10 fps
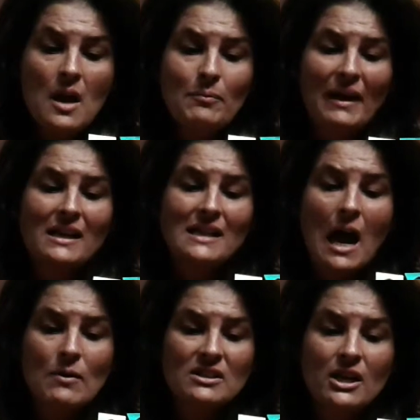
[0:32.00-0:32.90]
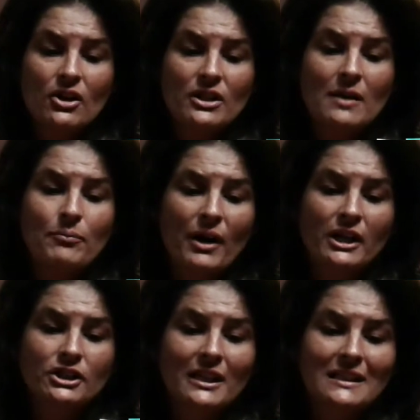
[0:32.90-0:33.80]
because I was under the
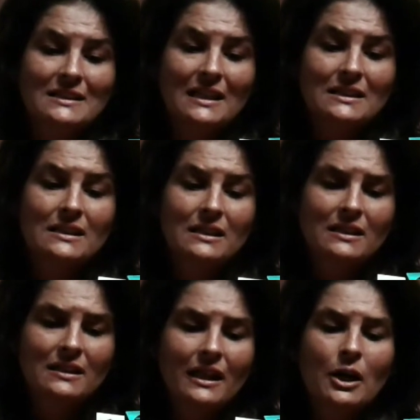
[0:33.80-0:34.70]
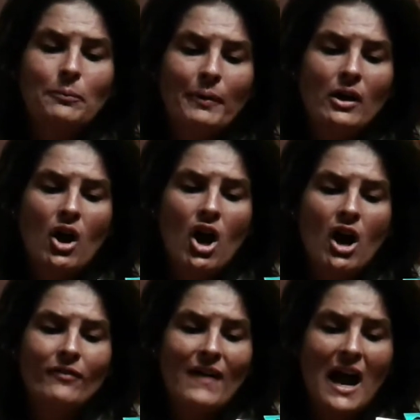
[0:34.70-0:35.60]
impression it says glitter peel
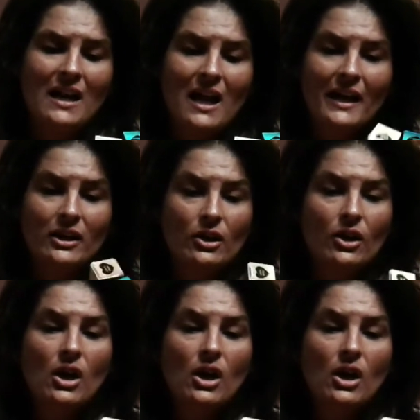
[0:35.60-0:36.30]
off eyeliner.